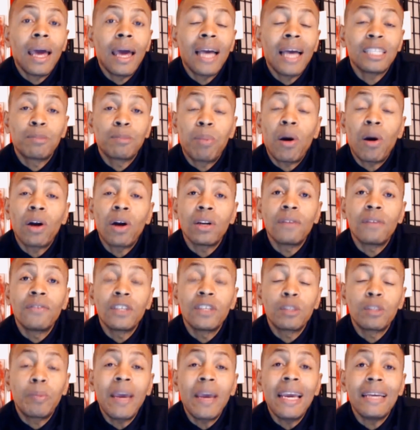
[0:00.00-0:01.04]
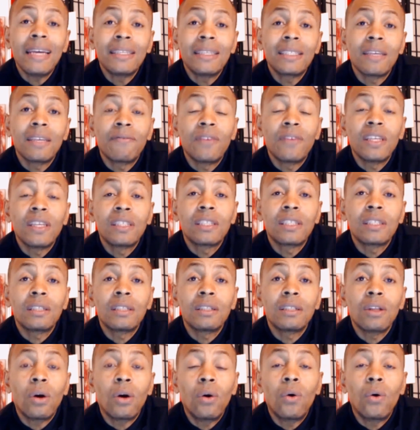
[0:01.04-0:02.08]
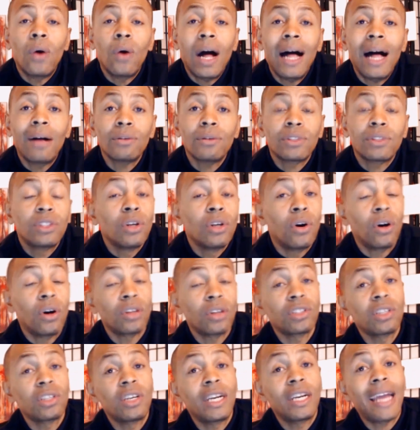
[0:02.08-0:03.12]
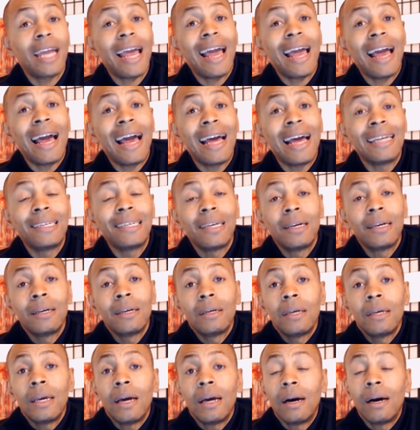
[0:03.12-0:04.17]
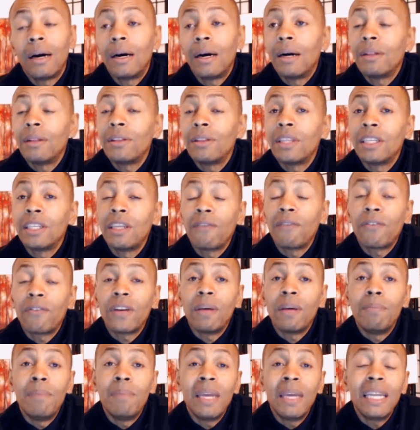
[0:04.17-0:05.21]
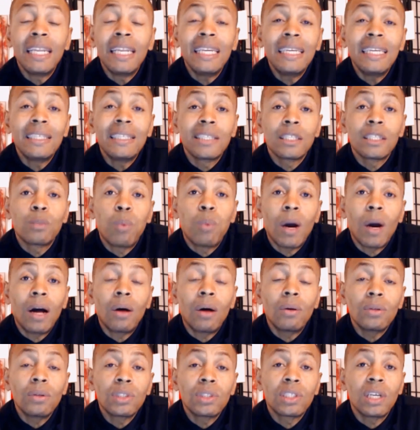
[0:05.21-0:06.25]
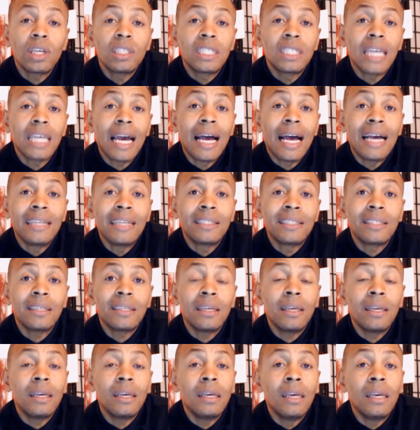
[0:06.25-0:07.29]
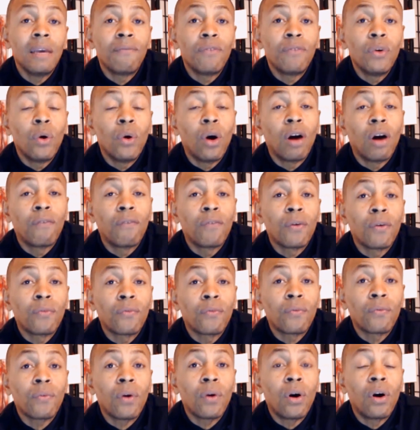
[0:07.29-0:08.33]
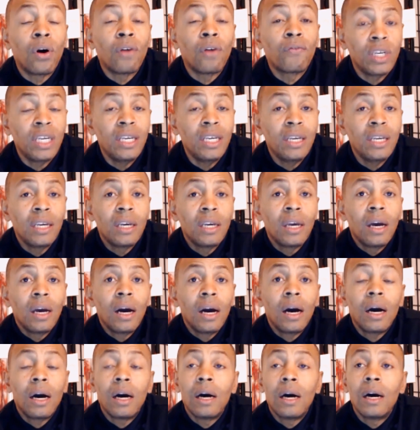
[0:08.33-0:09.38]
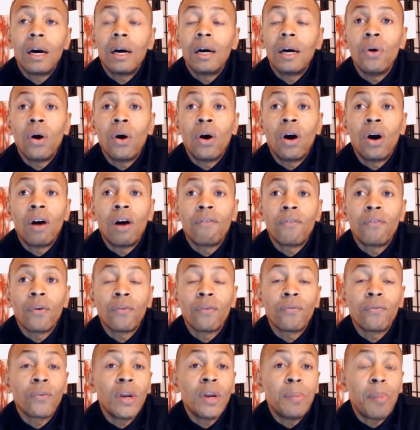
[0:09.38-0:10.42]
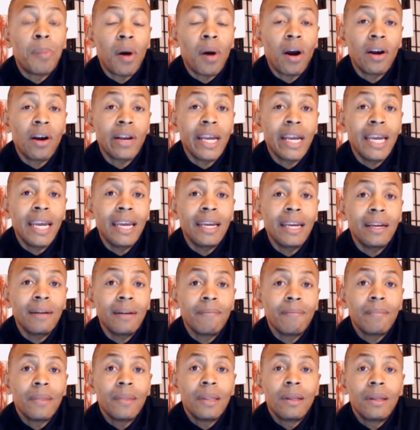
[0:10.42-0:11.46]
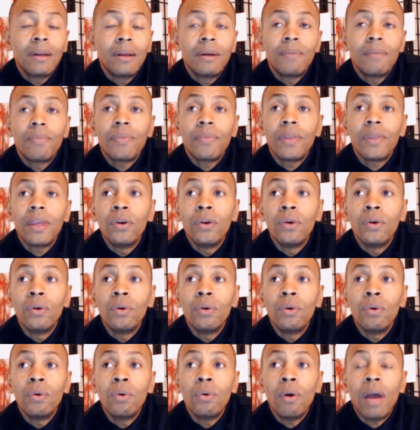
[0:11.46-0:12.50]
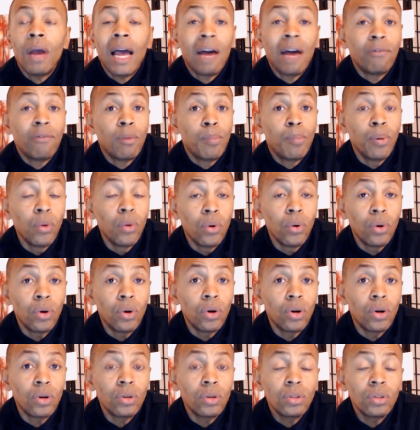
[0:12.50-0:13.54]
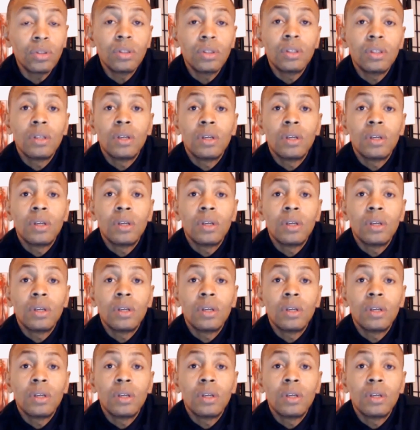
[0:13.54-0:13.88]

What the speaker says: as part of the space if it's the whole house. You're also going to add the different amenities as well, such as if you offer laundry, if you offer free parking, if you have a pool,